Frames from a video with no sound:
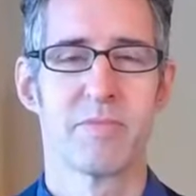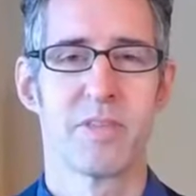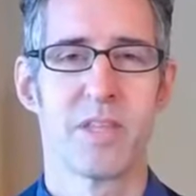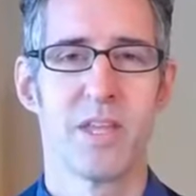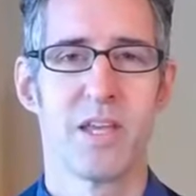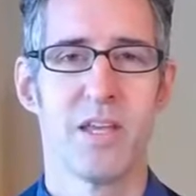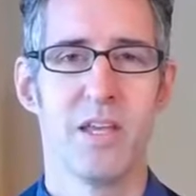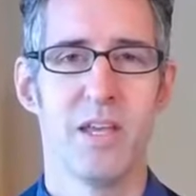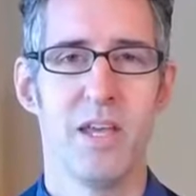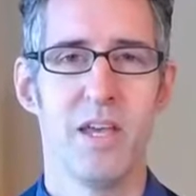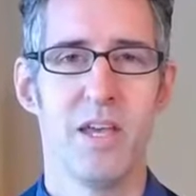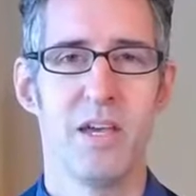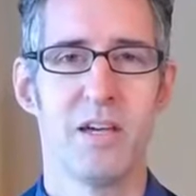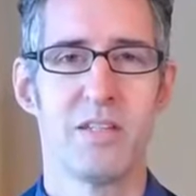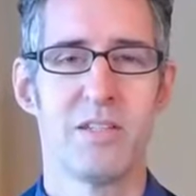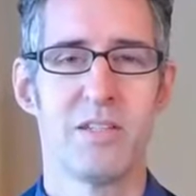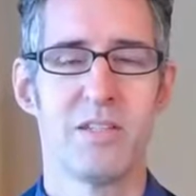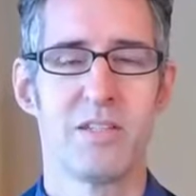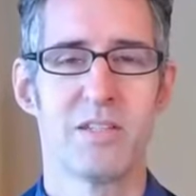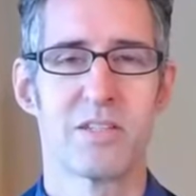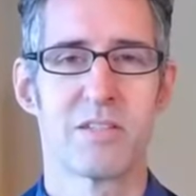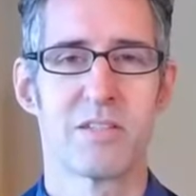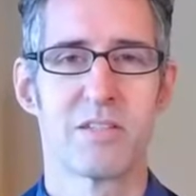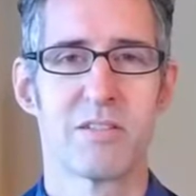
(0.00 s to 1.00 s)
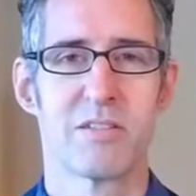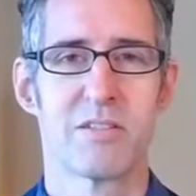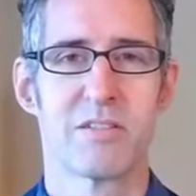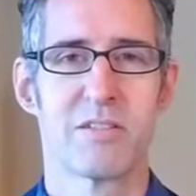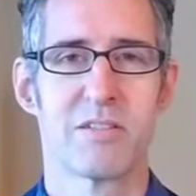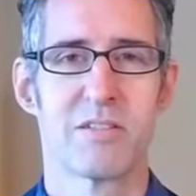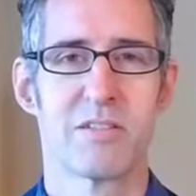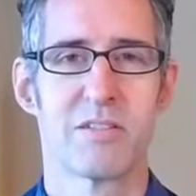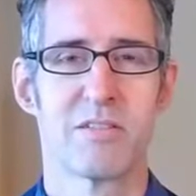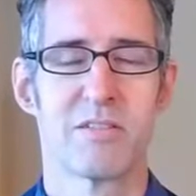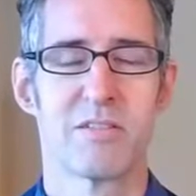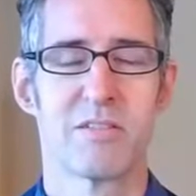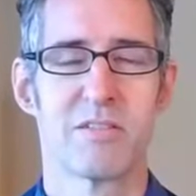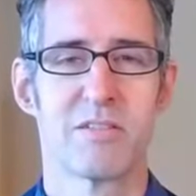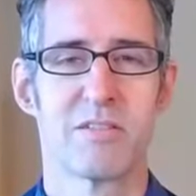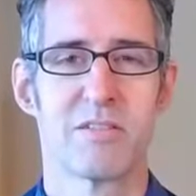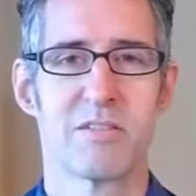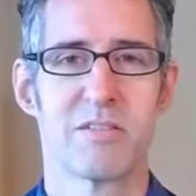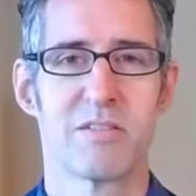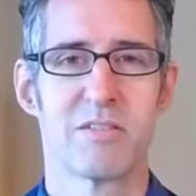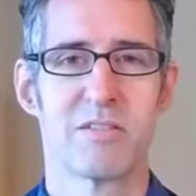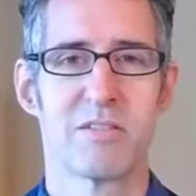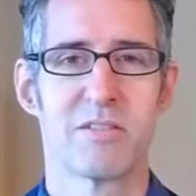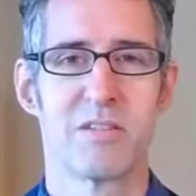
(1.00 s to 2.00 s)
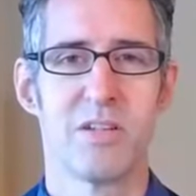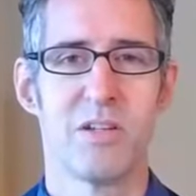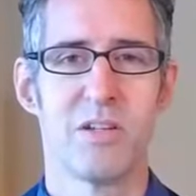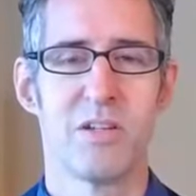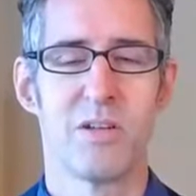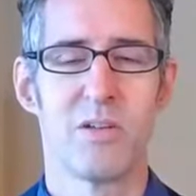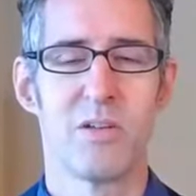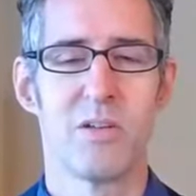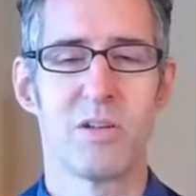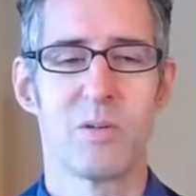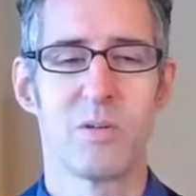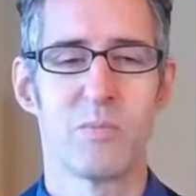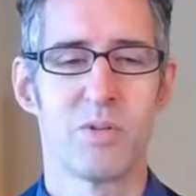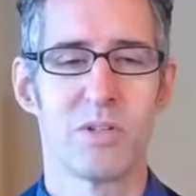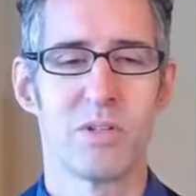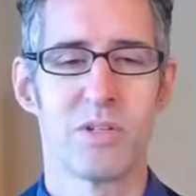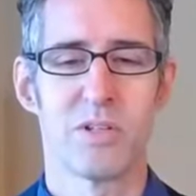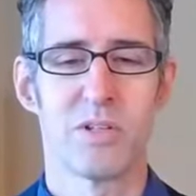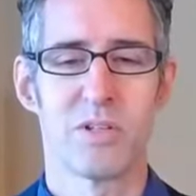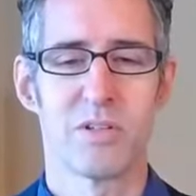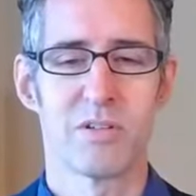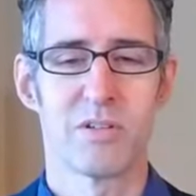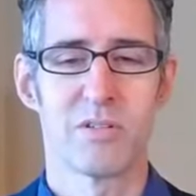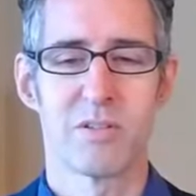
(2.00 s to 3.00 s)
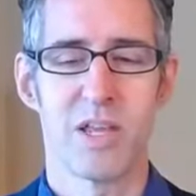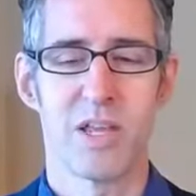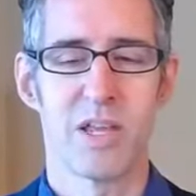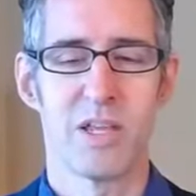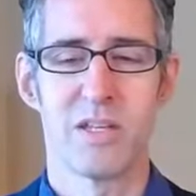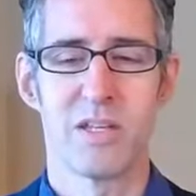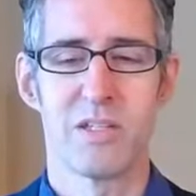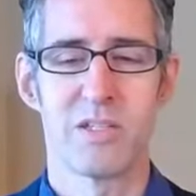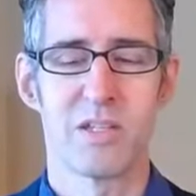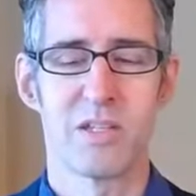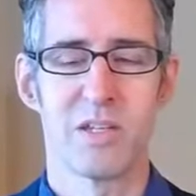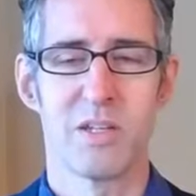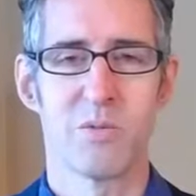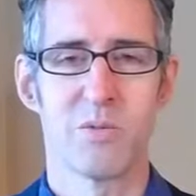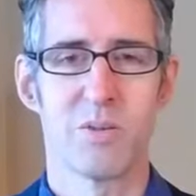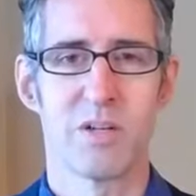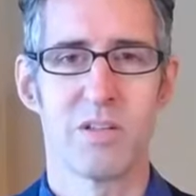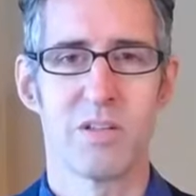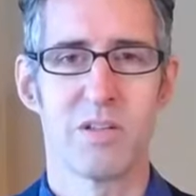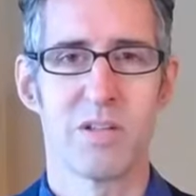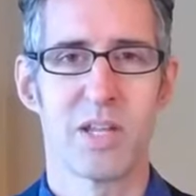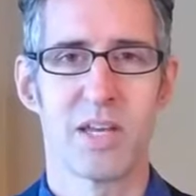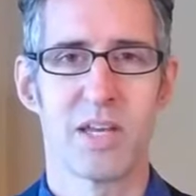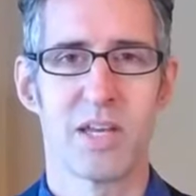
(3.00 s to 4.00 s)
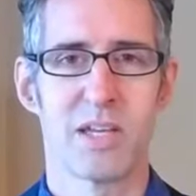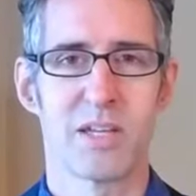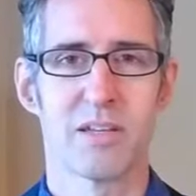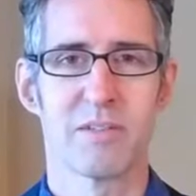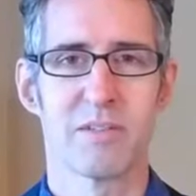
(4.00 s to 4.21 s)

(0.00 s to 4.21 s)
And you know, you can put your hands anywhere you'd like.